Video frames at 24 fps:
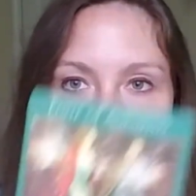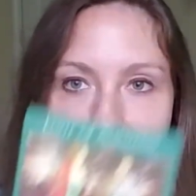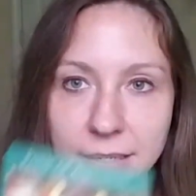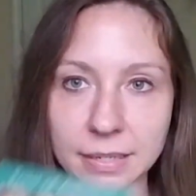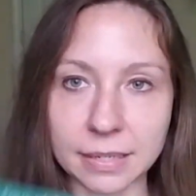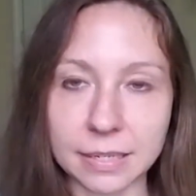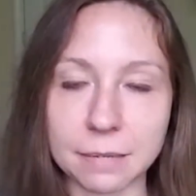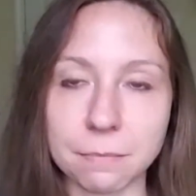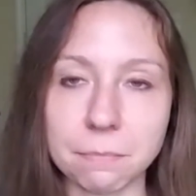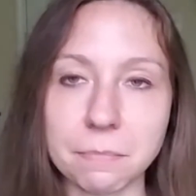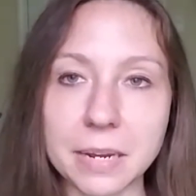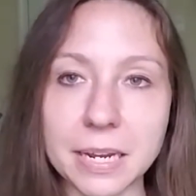And
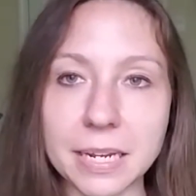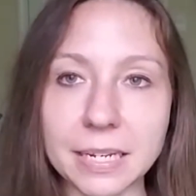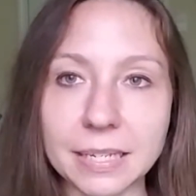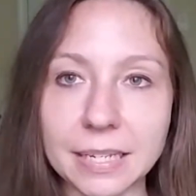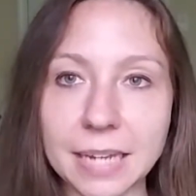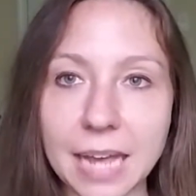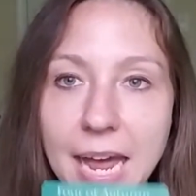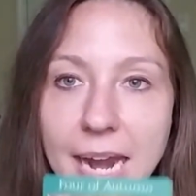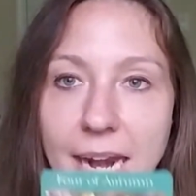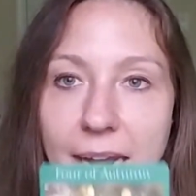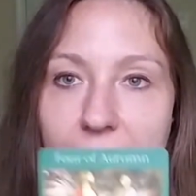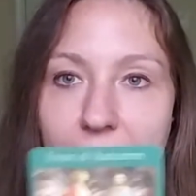to me, it's
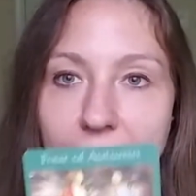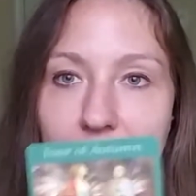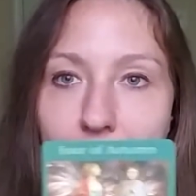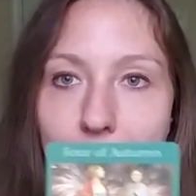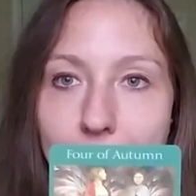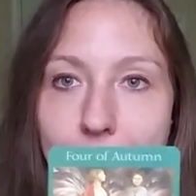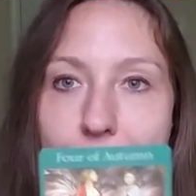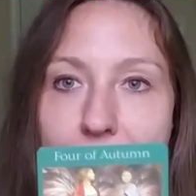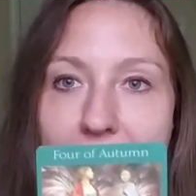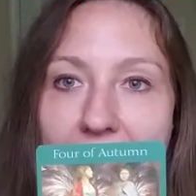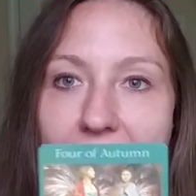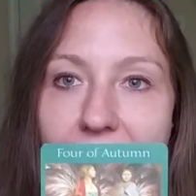kind of
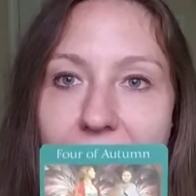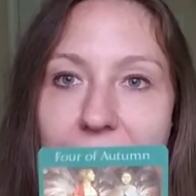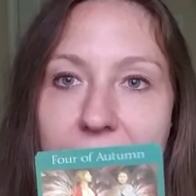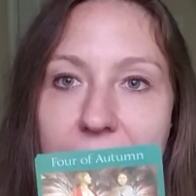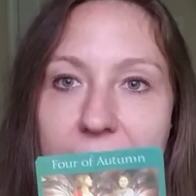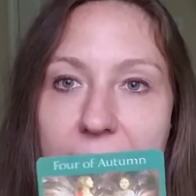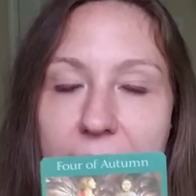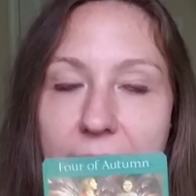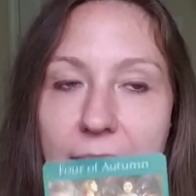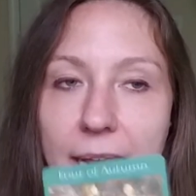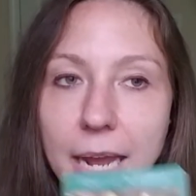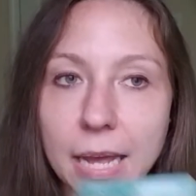like
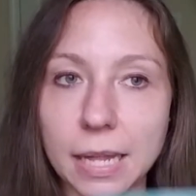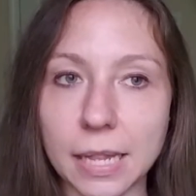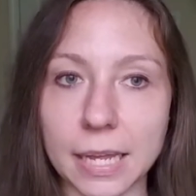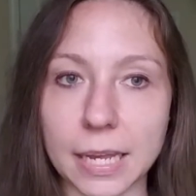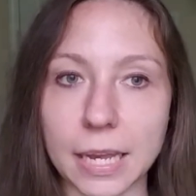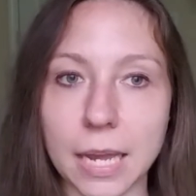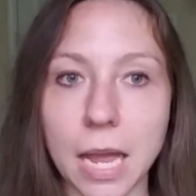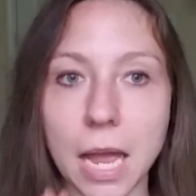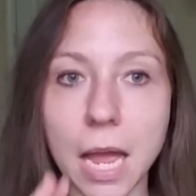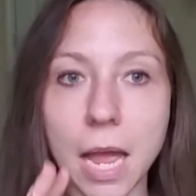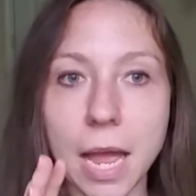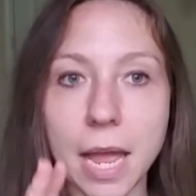balancing
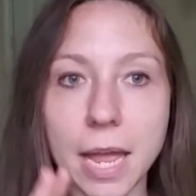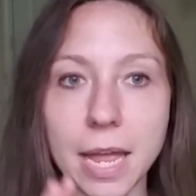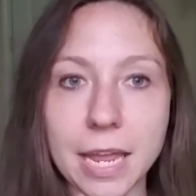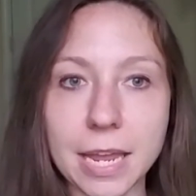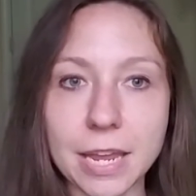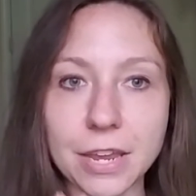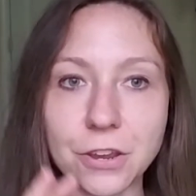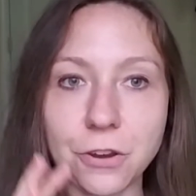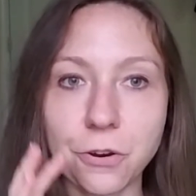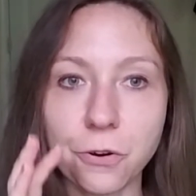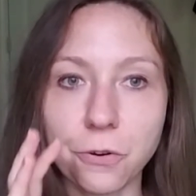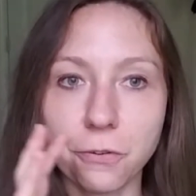like
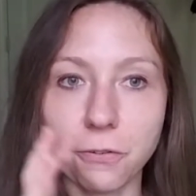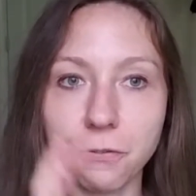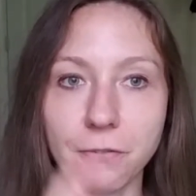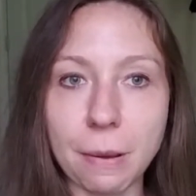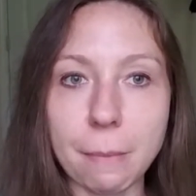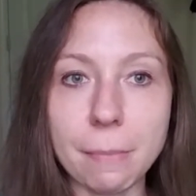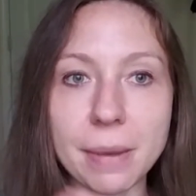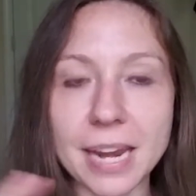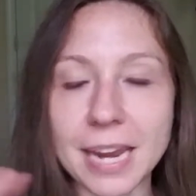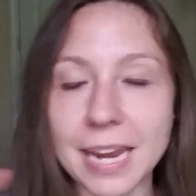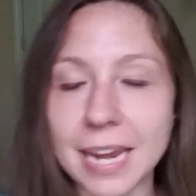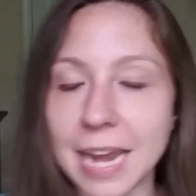your
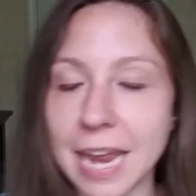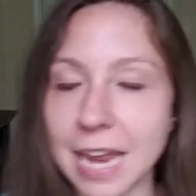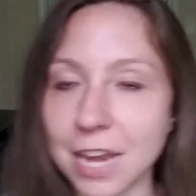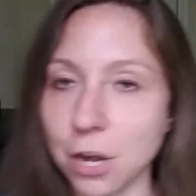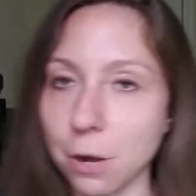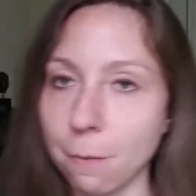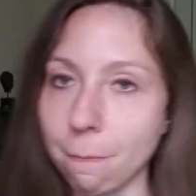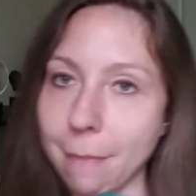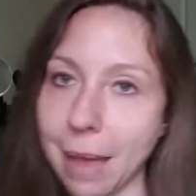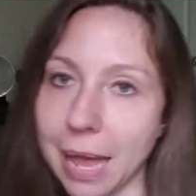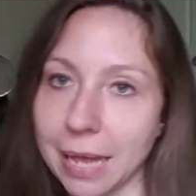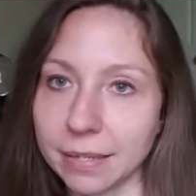feminine and your
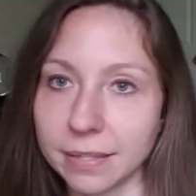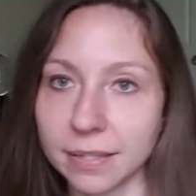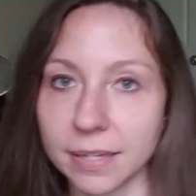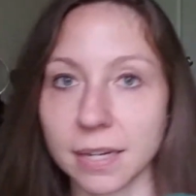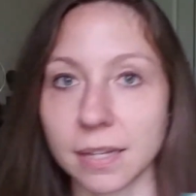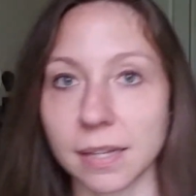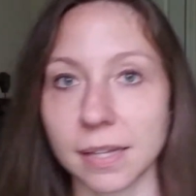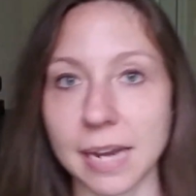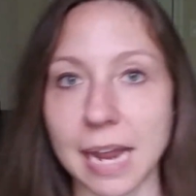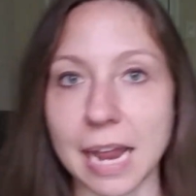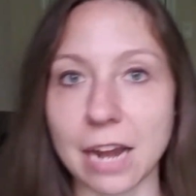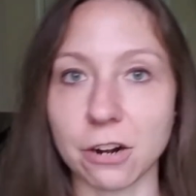
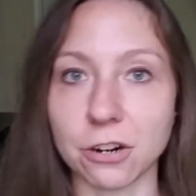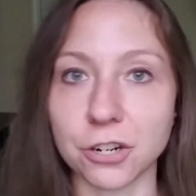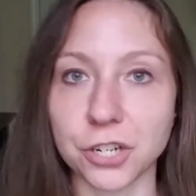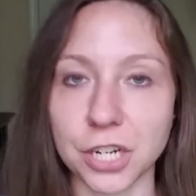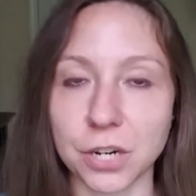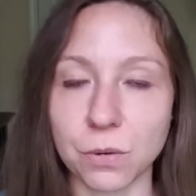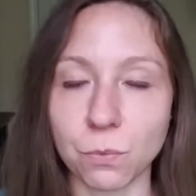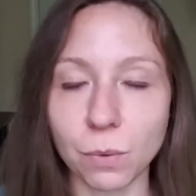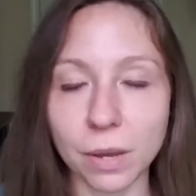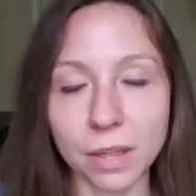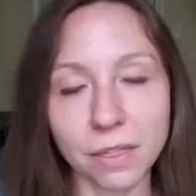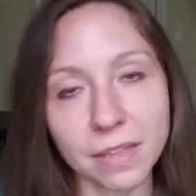masculine energy
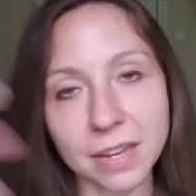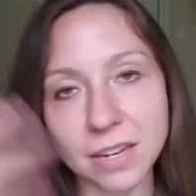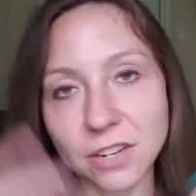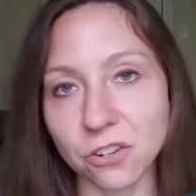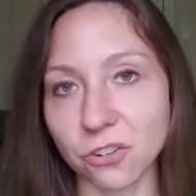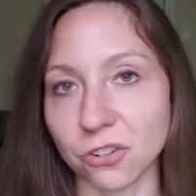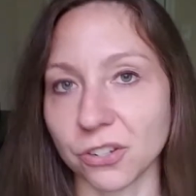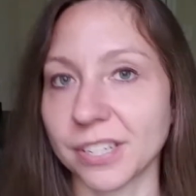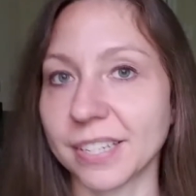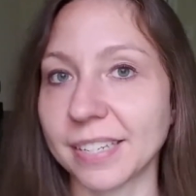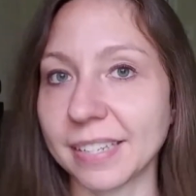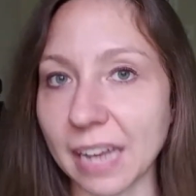within
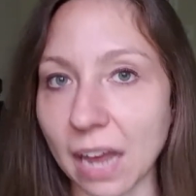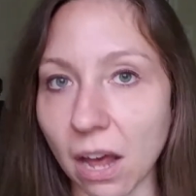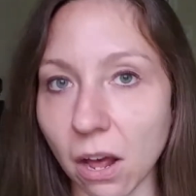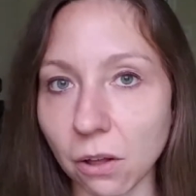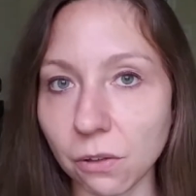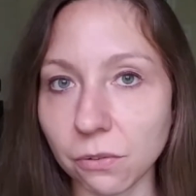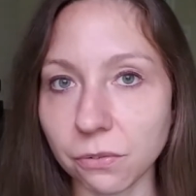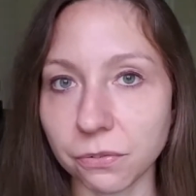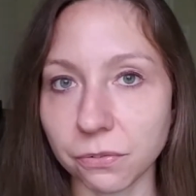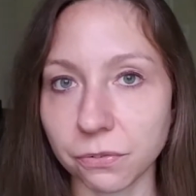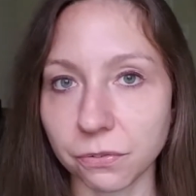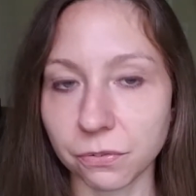
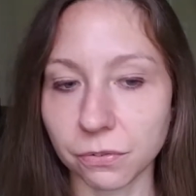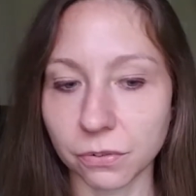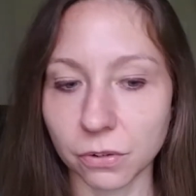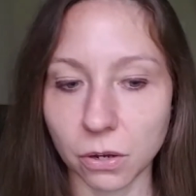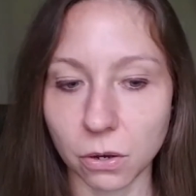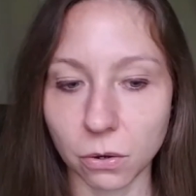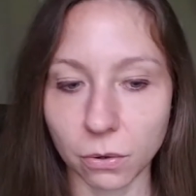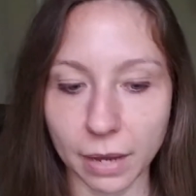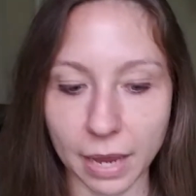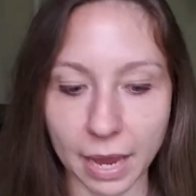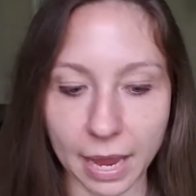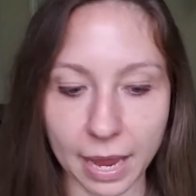yourself.
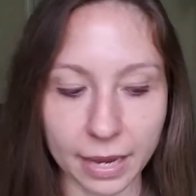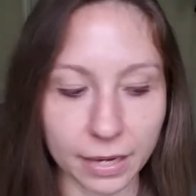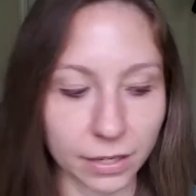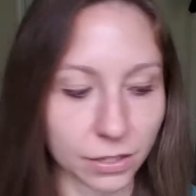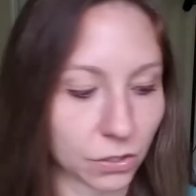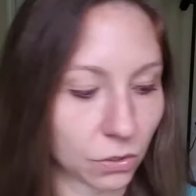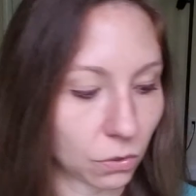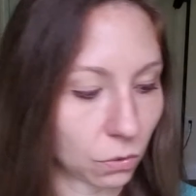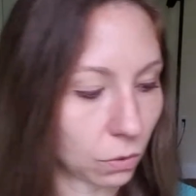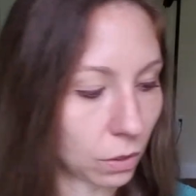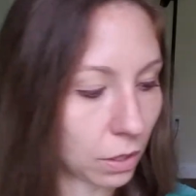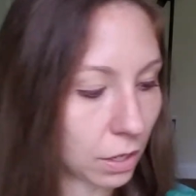Okay.
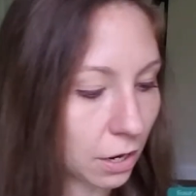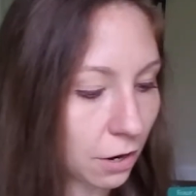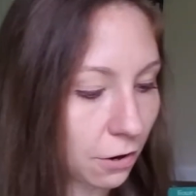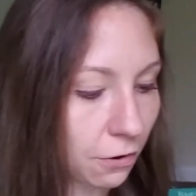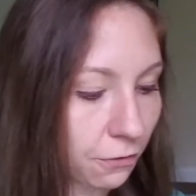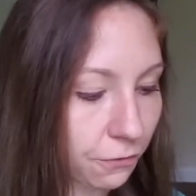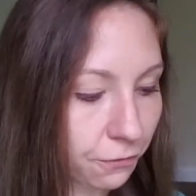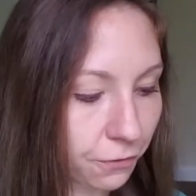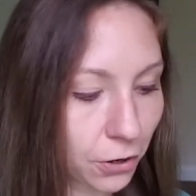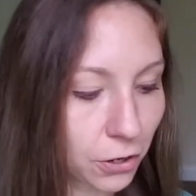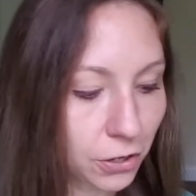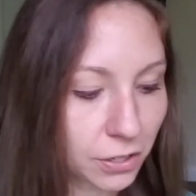So
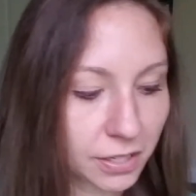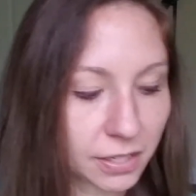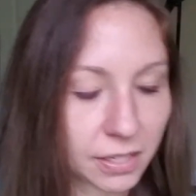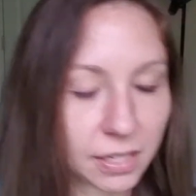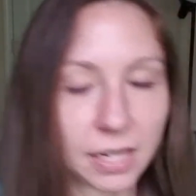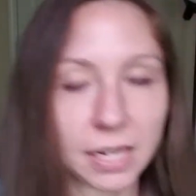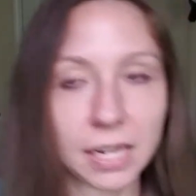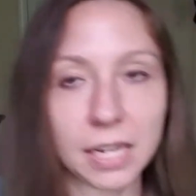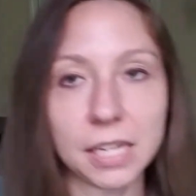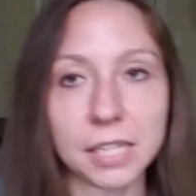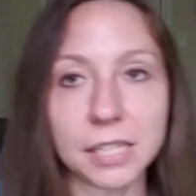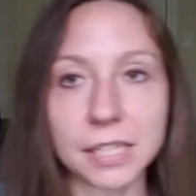first
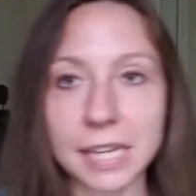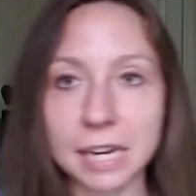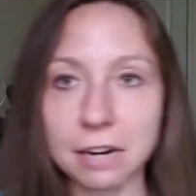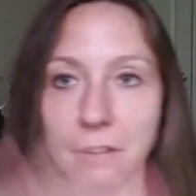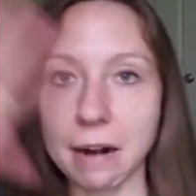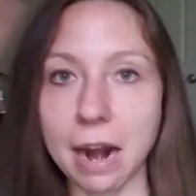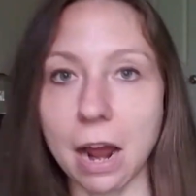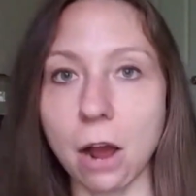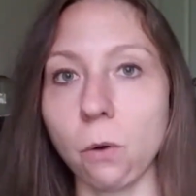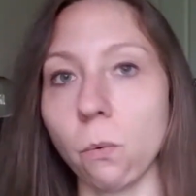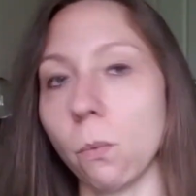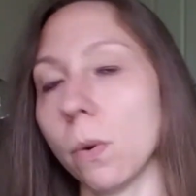clear
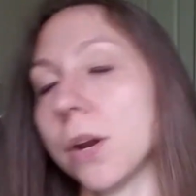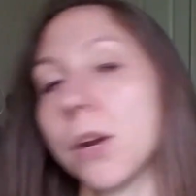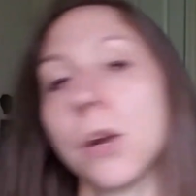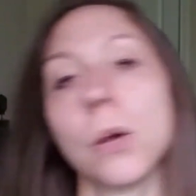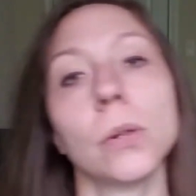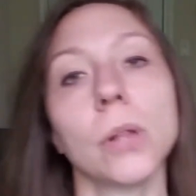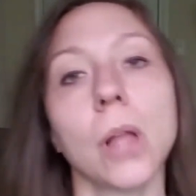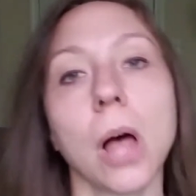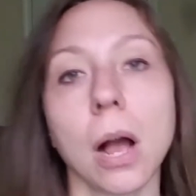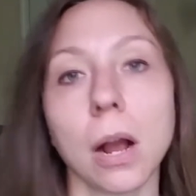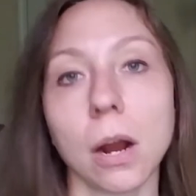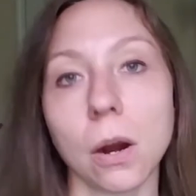out what no
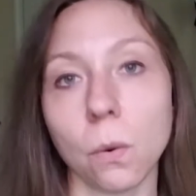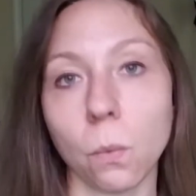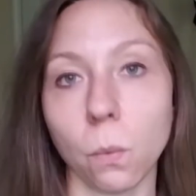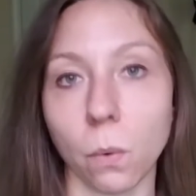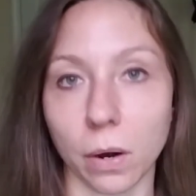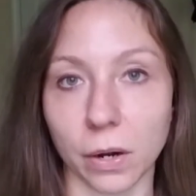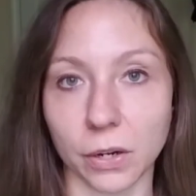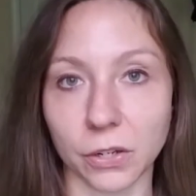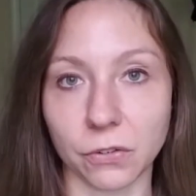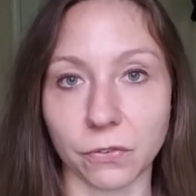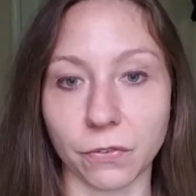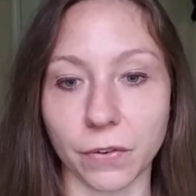longer
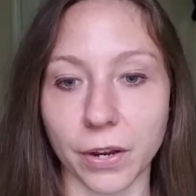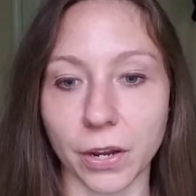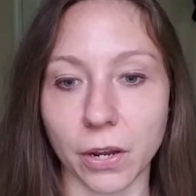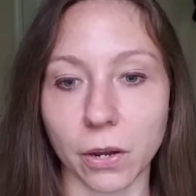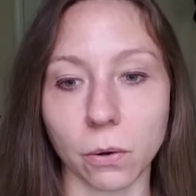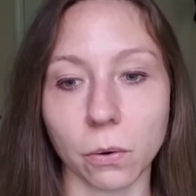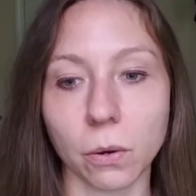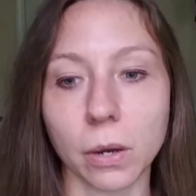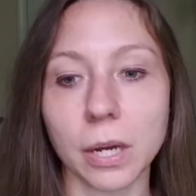works for you.